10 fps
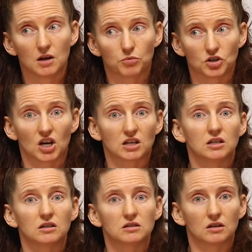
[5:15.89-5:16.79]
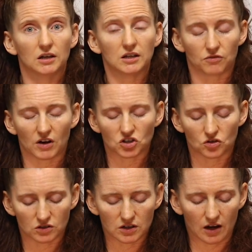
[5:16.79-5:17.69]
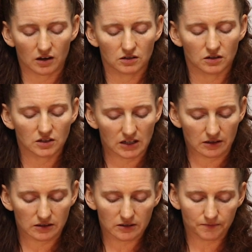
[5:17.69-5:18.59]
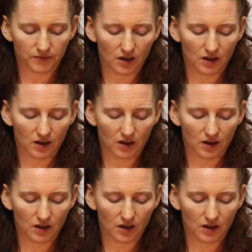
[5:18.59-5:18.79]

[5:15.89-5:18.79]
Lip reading: projected infections and deaths.